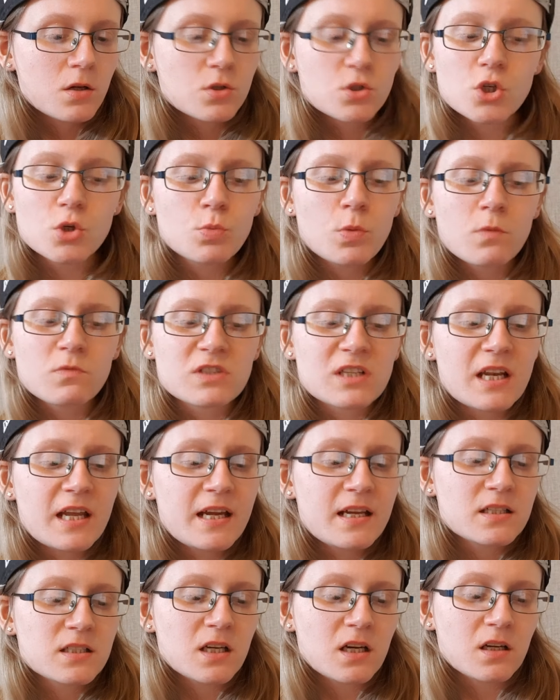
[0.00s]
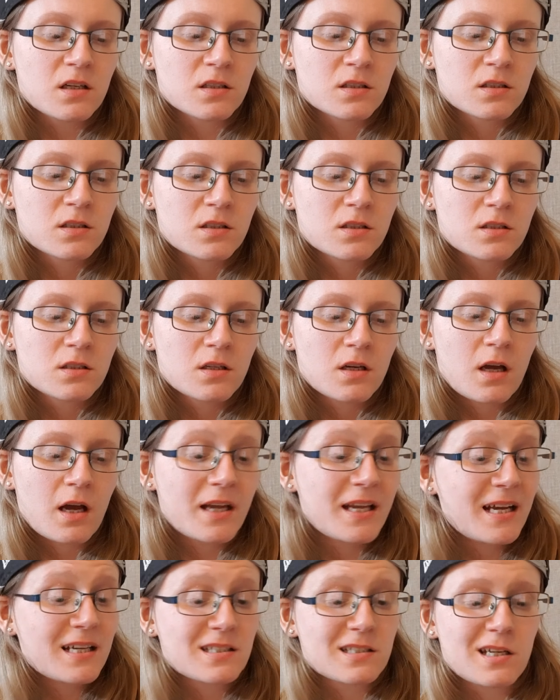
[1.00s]
Two months later,
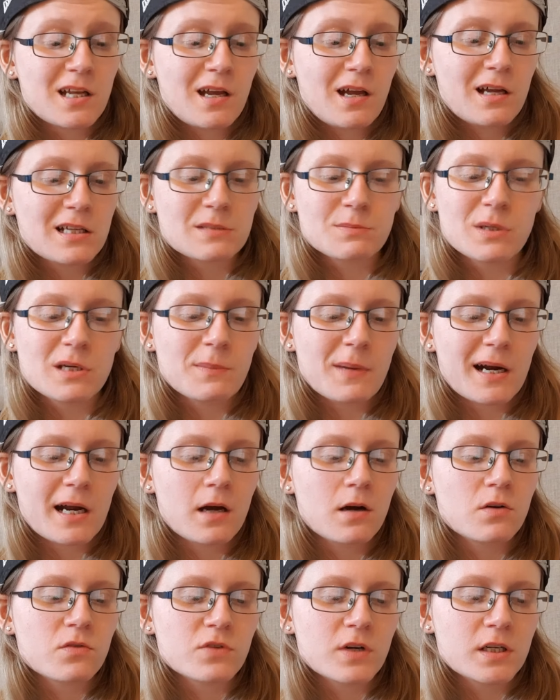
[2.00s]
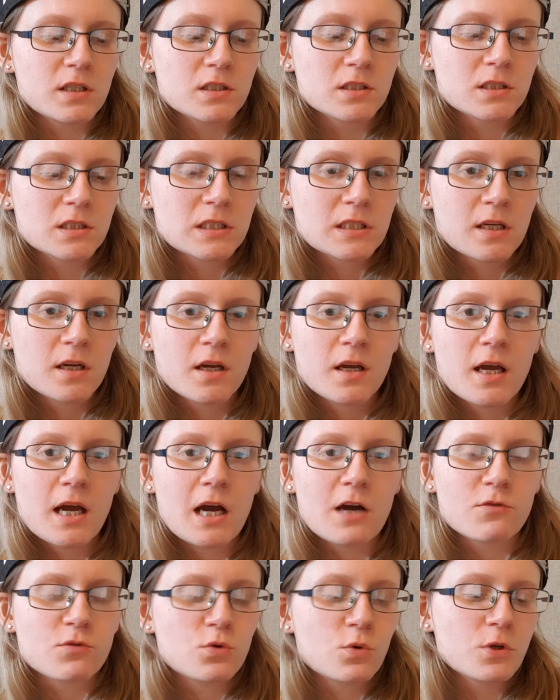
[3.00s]
I asked her to be my girlfriend
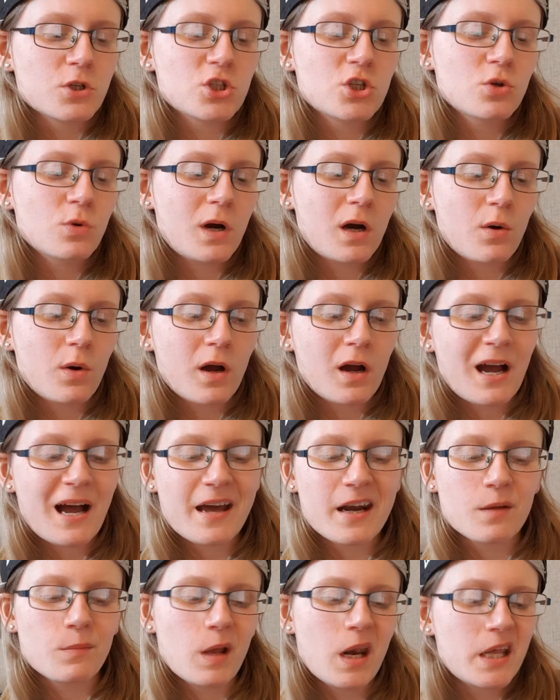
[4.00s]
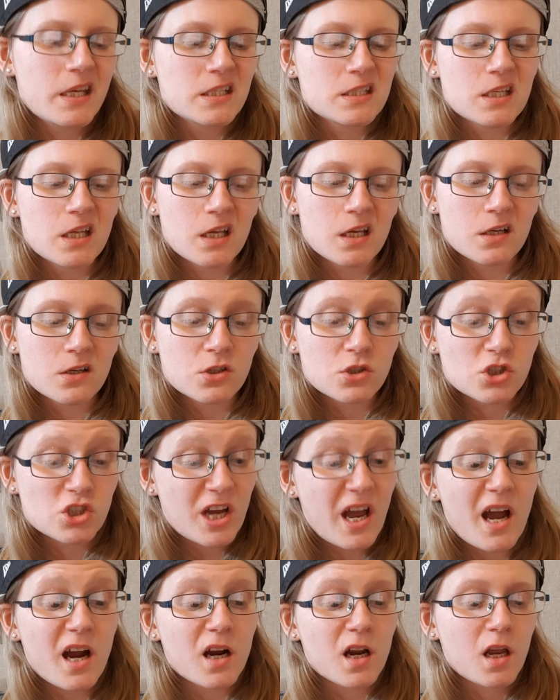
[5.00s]
after a two hour animalistic
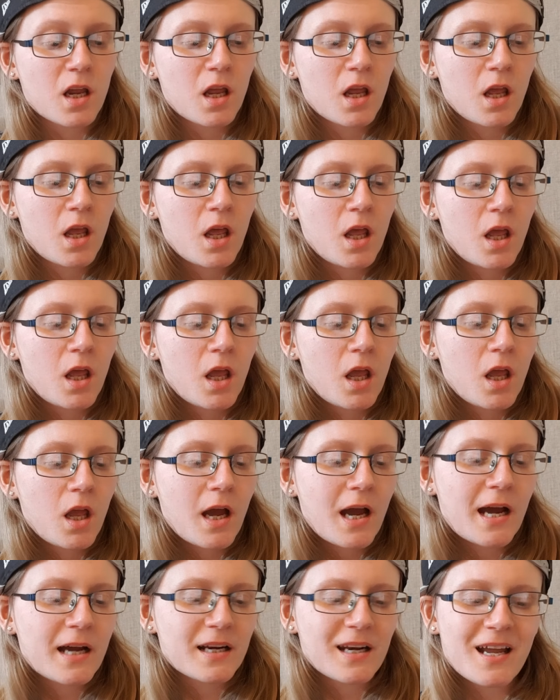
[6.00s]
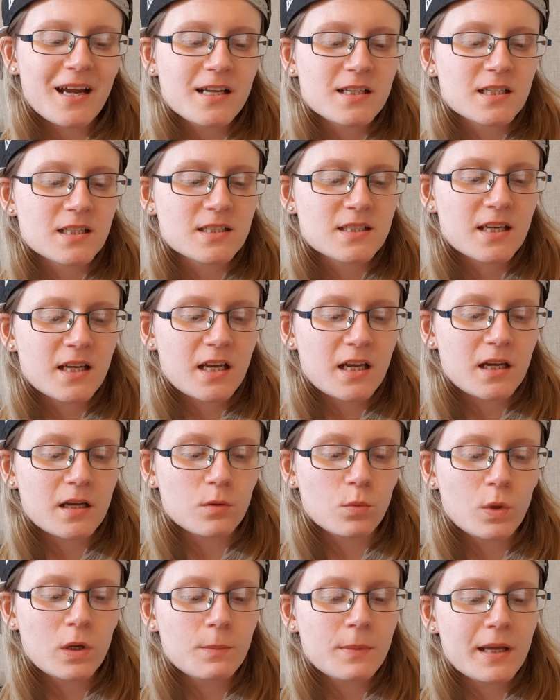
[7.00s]
shag. I'd like to say
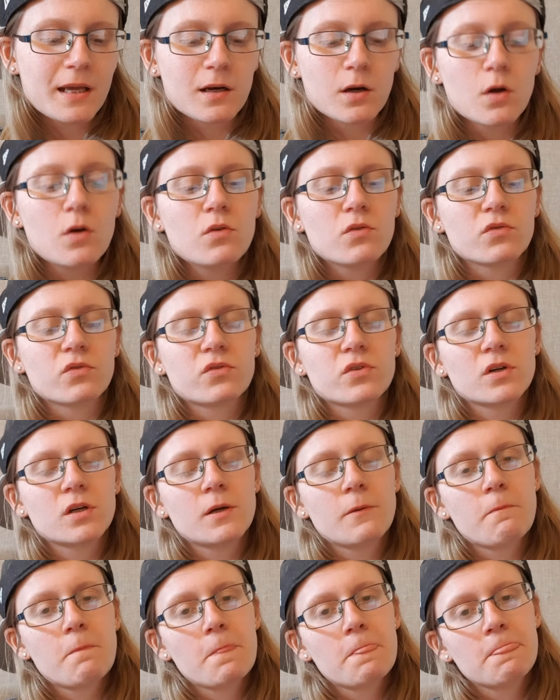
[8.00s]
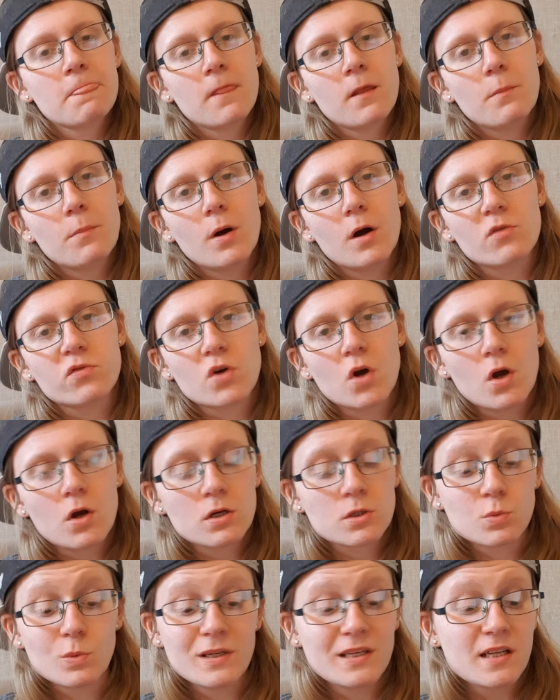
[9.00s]
we made love, but of
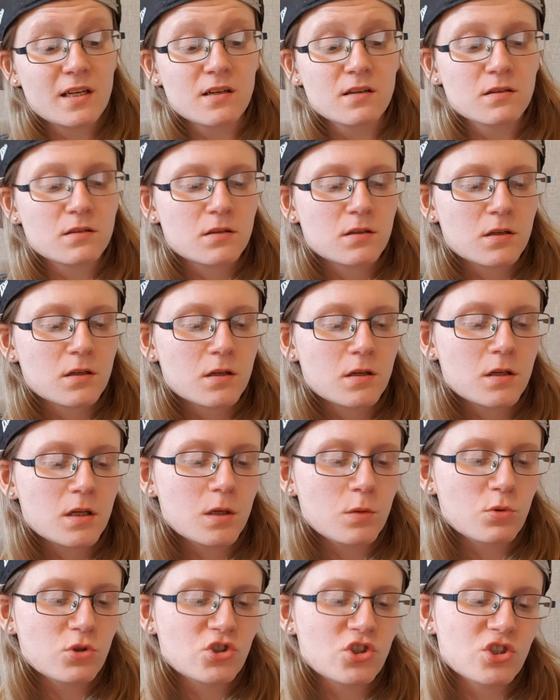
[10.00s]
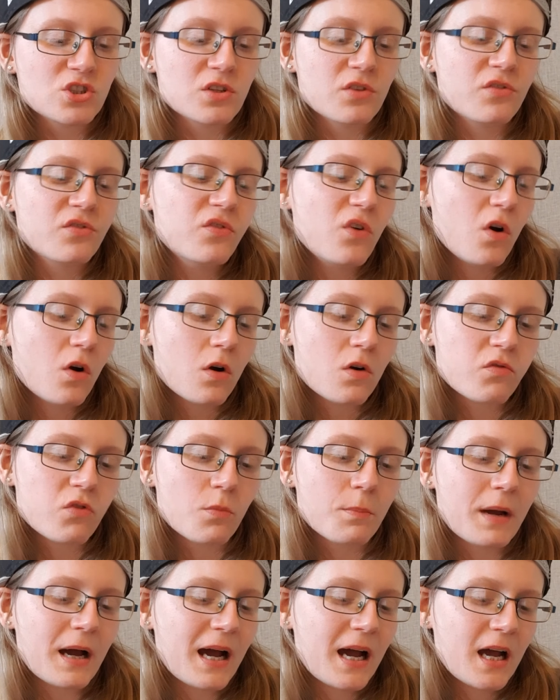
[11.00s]
course we didn't. It was just a fuck
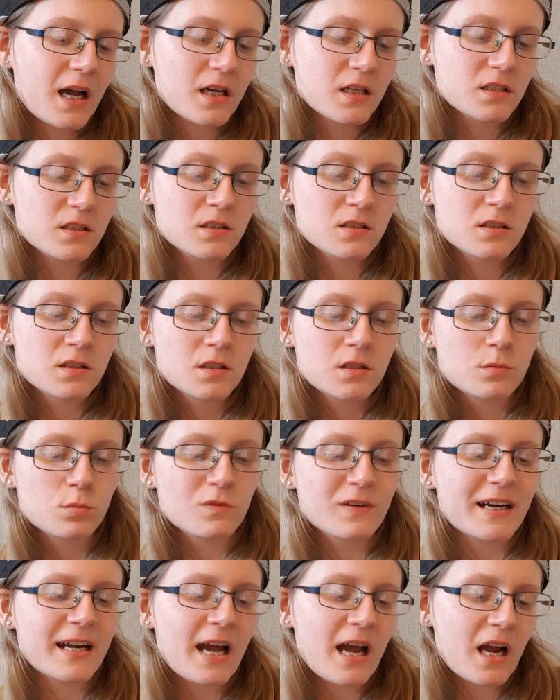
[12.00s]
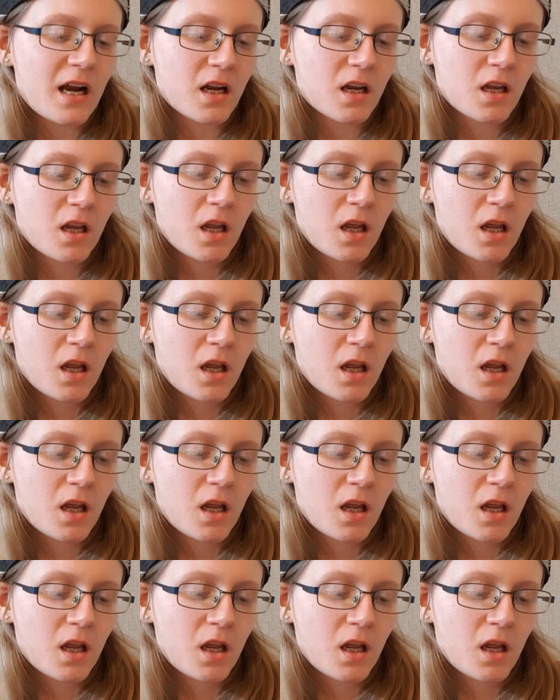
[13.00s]
from behind, a gag.